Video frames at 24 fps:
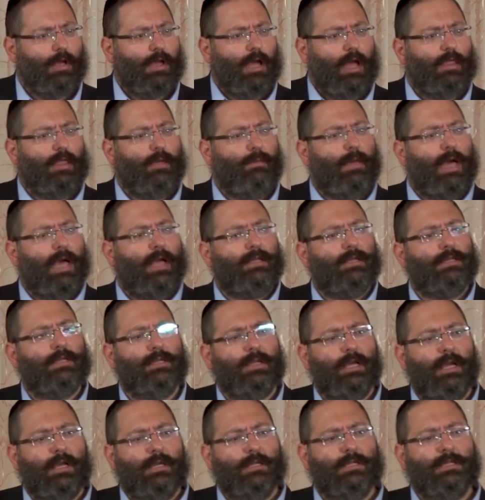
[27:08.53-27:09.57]
And the man
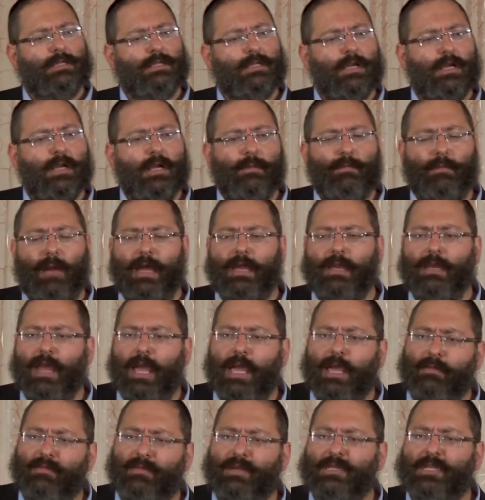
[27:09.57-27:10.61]
says, "My
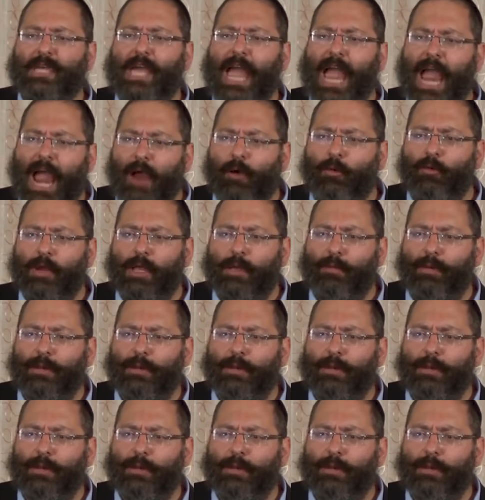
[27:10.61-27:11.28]
name is Harry,